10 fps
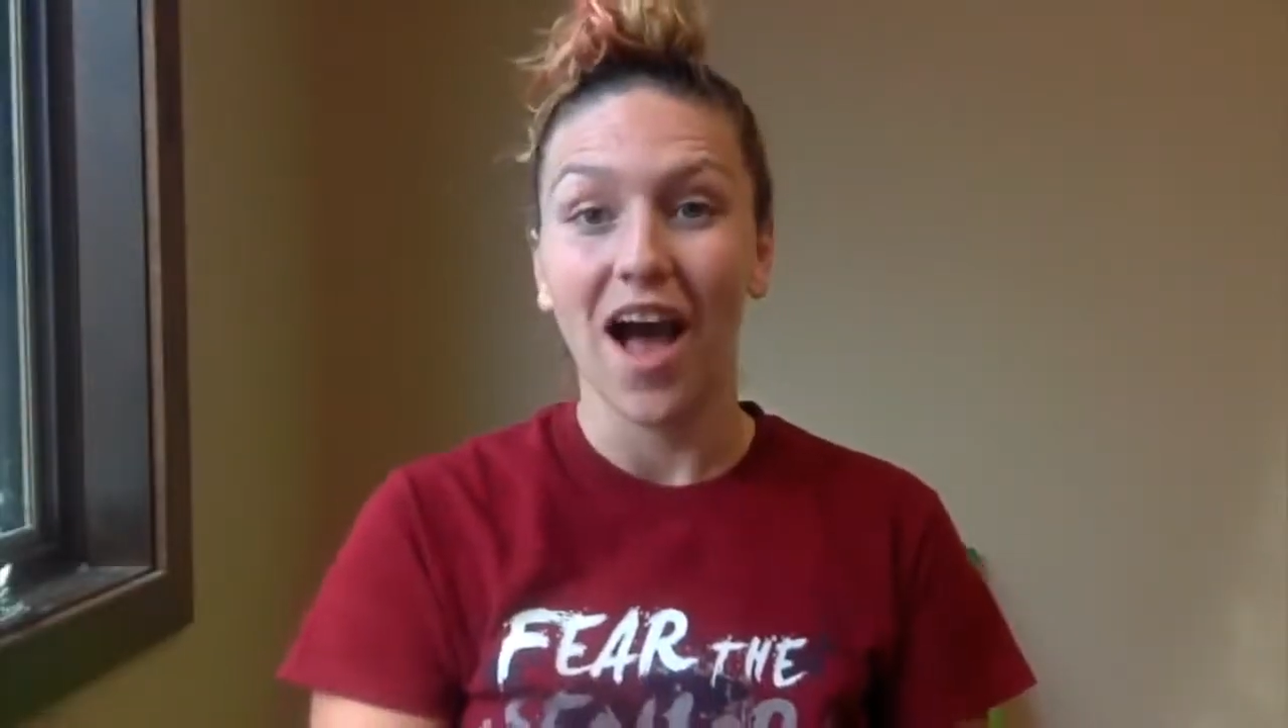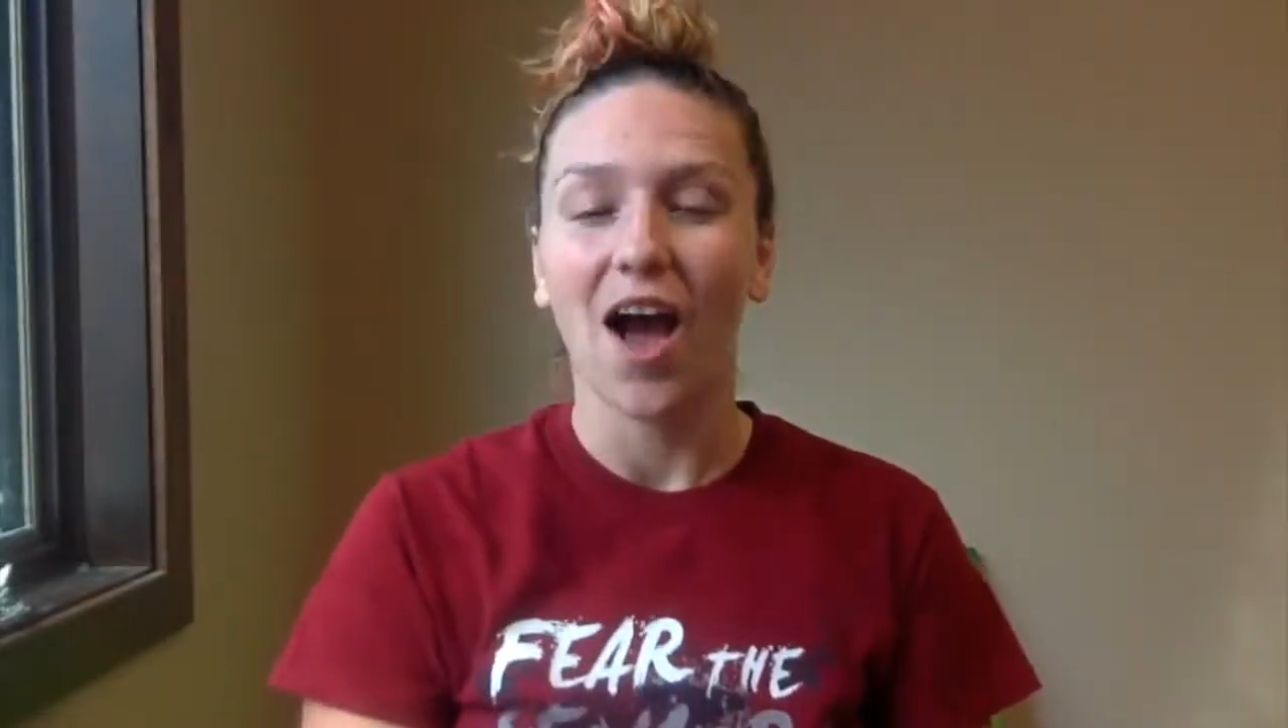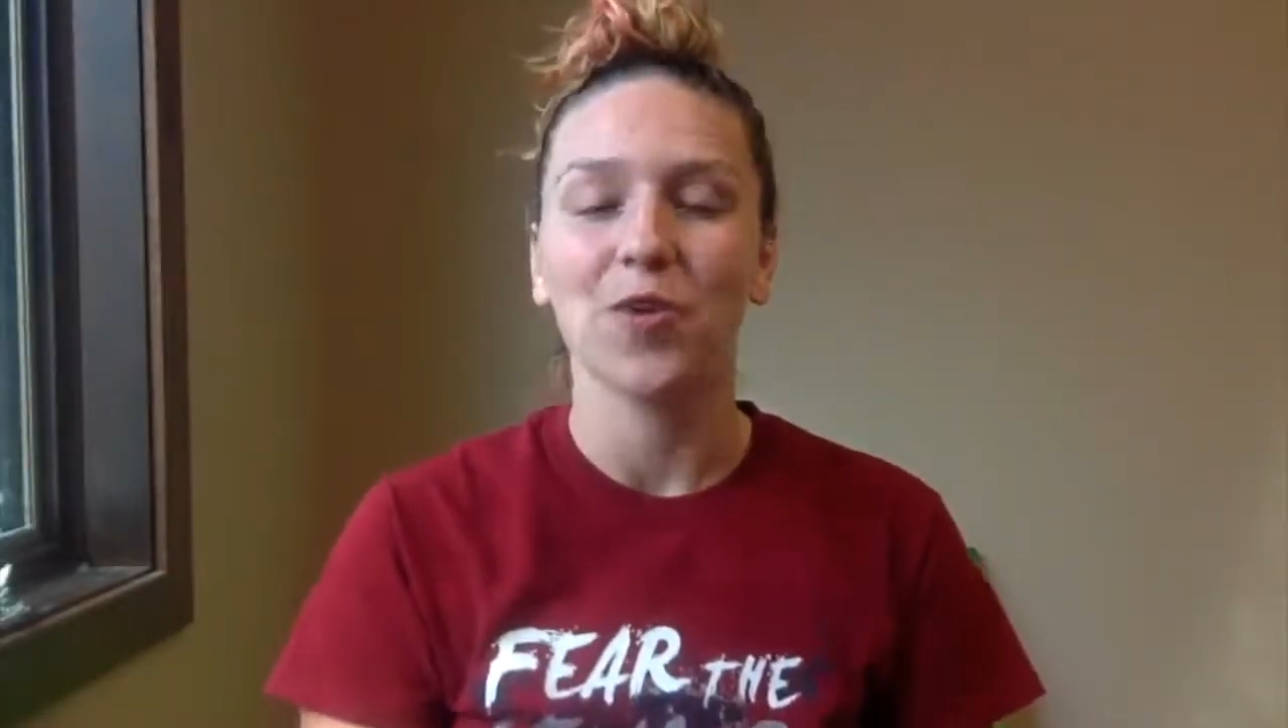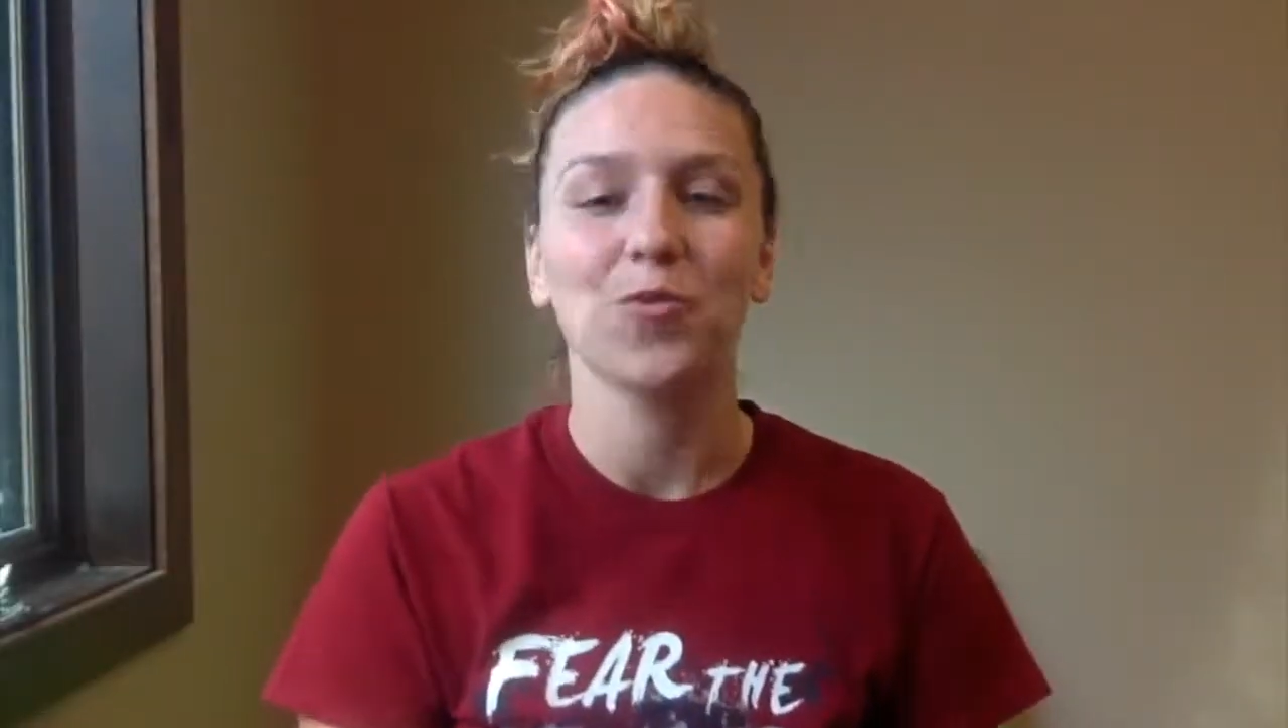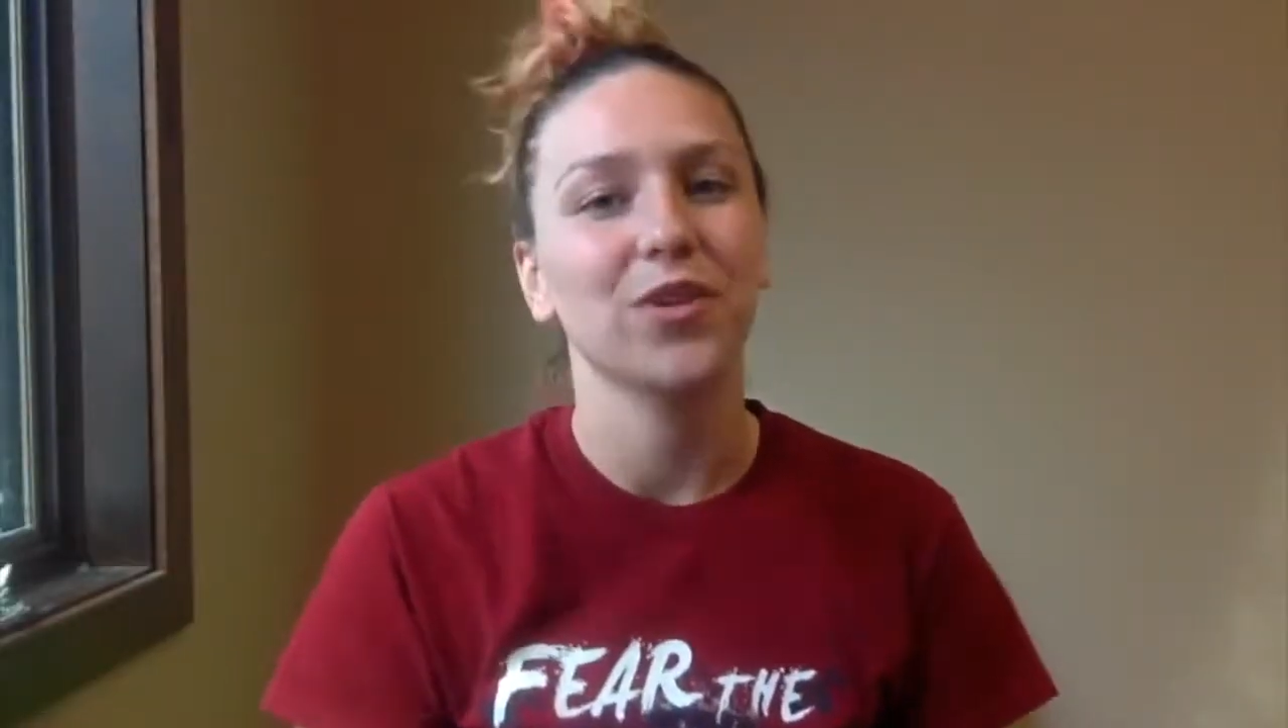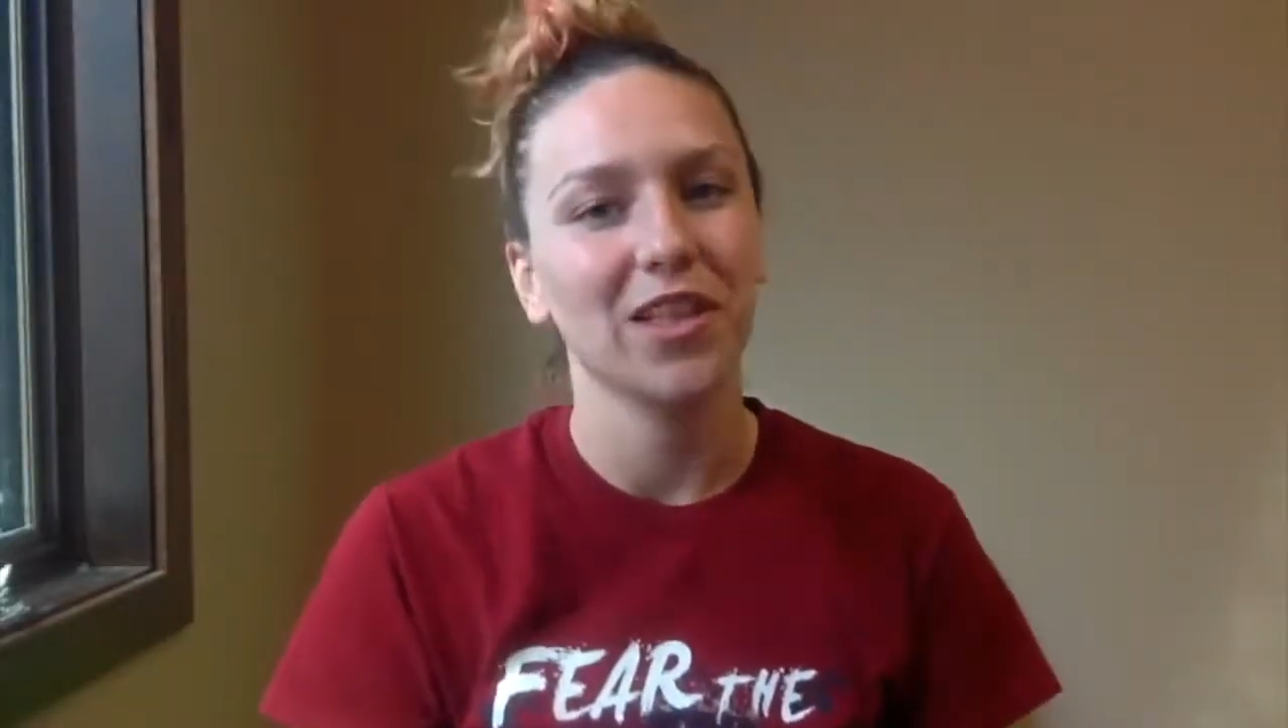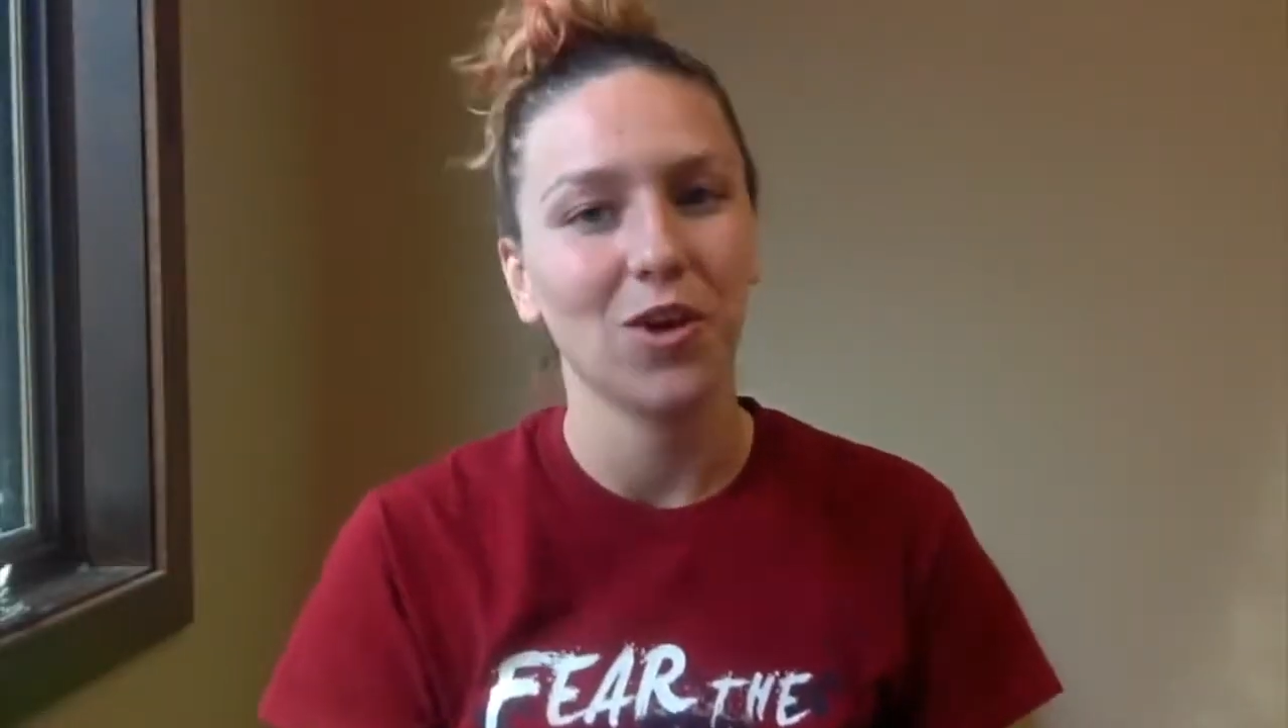I really